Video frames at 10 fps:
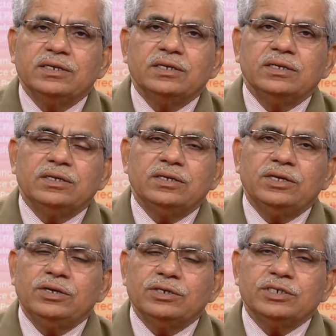
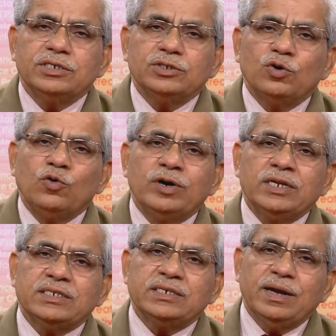he or she is
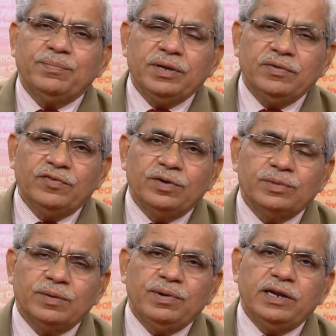overstepping from
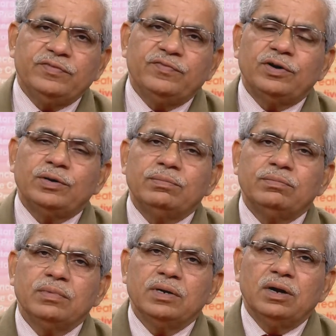the platform
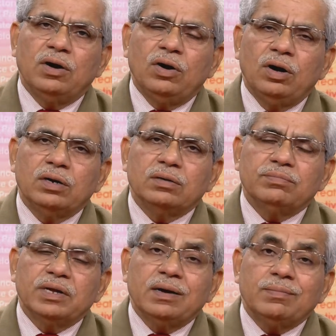or
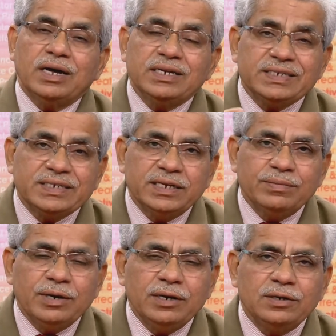become
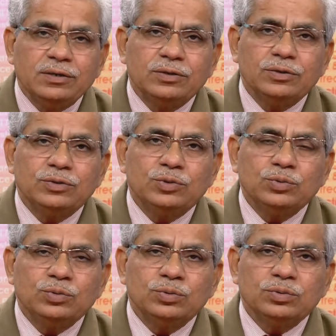unstable
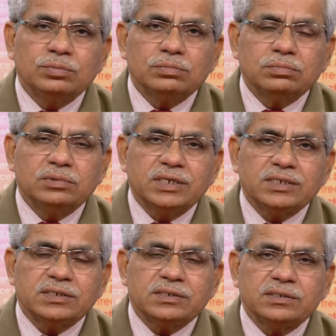to
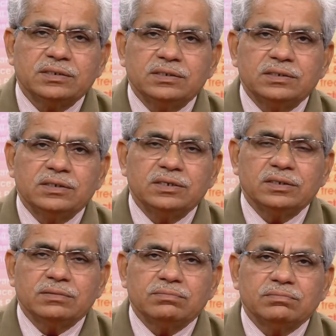just
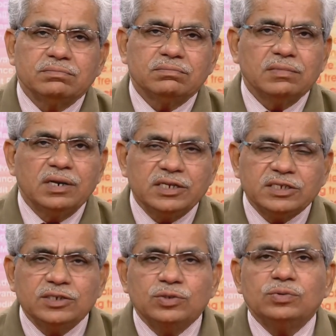
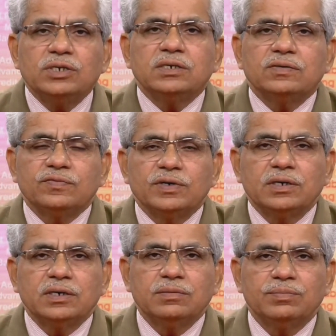listen to that
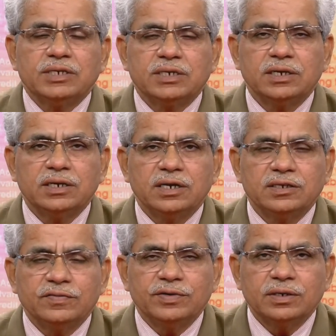worker, basically
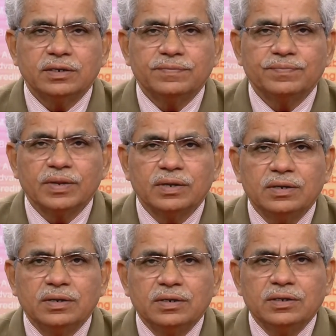other worker.
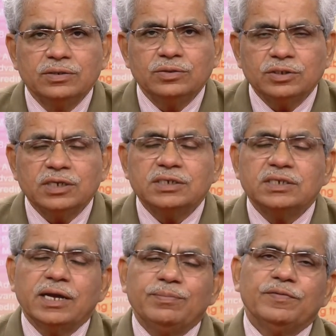So such
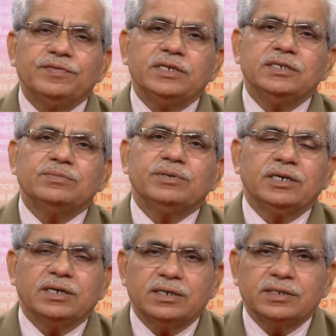type of things may
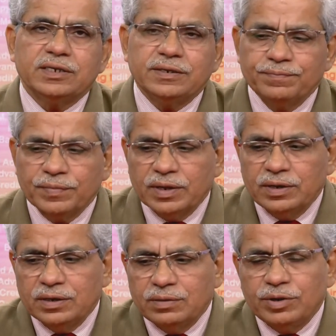occur there
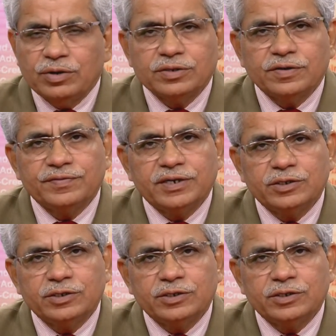because of that